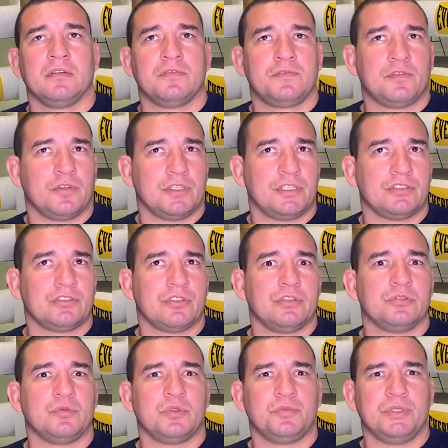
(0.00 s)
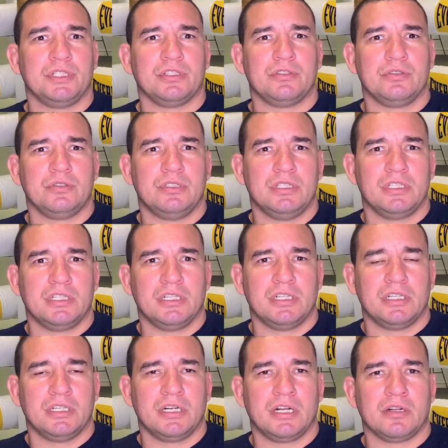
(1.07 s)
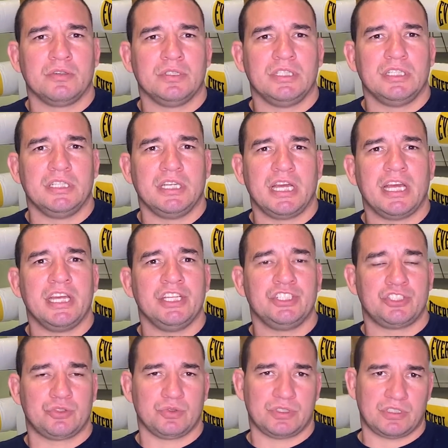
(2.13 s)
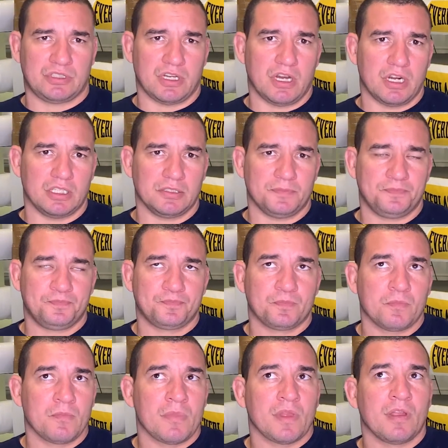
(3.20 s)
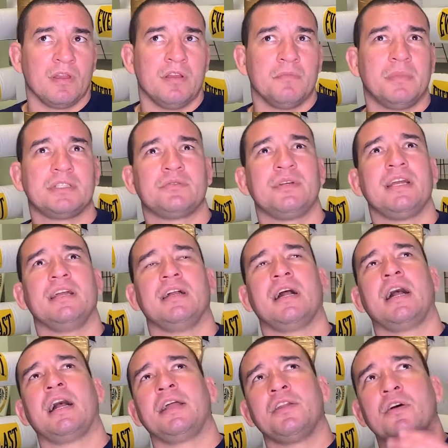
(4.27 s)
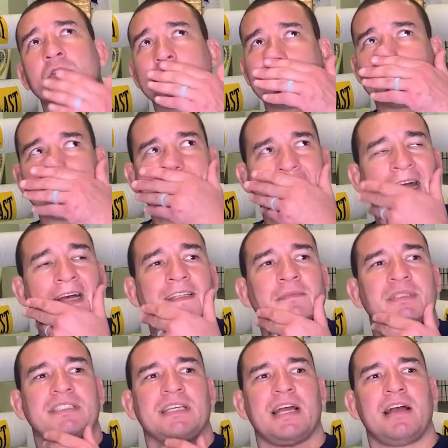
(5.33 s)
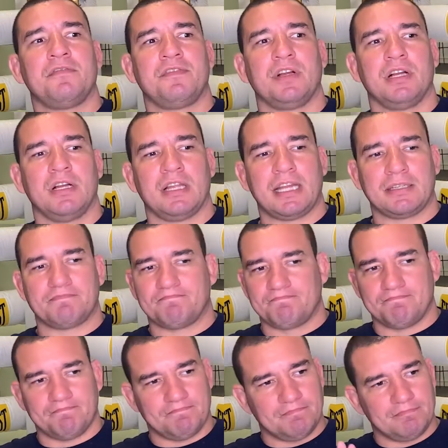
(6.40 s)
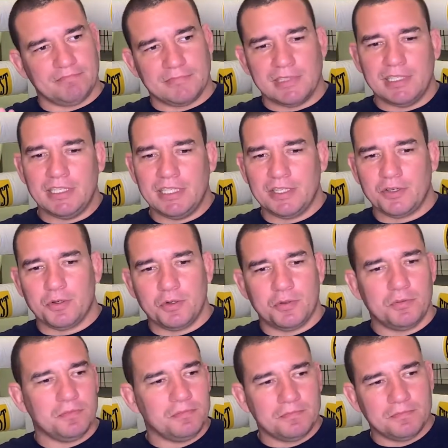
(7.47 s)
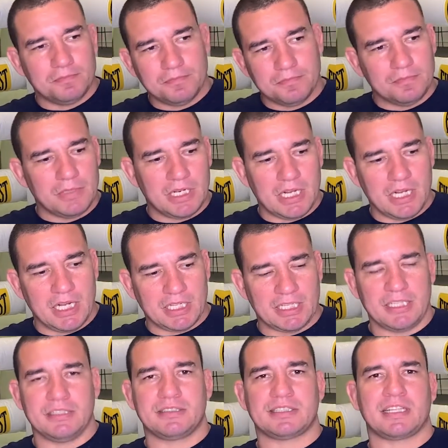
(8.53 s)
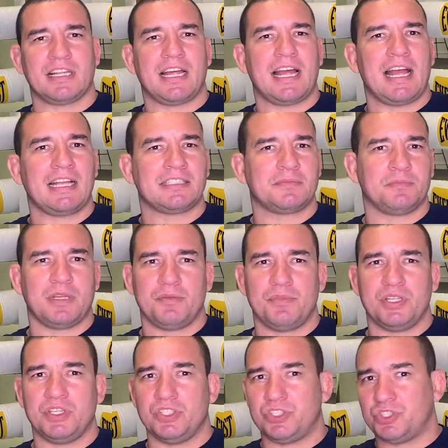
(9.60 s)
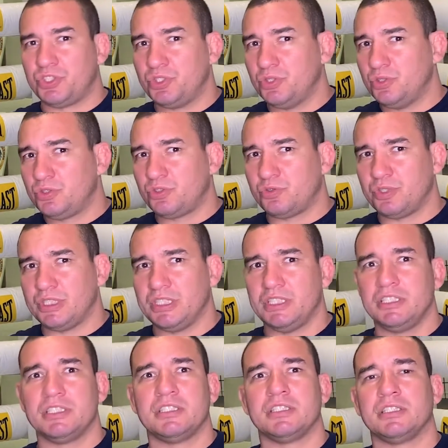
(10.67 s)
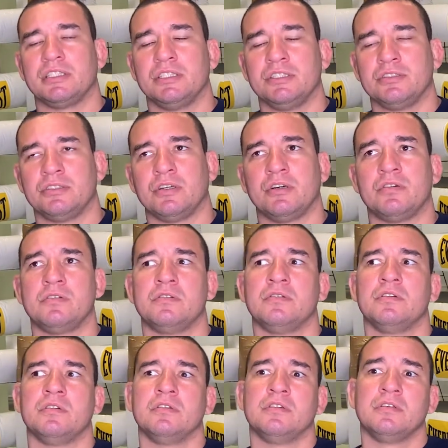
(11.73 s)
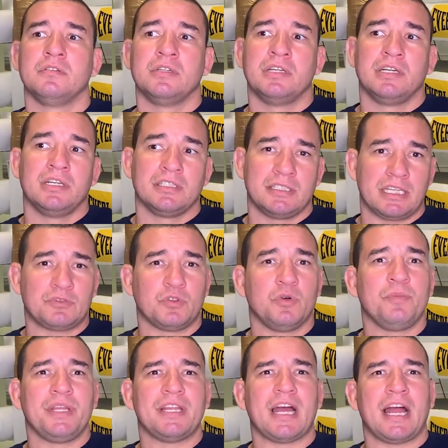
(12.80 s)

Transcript: 4 years old will be a good age to start. But I know some academies have like little kids class, maybe 2, 3, you know. That will be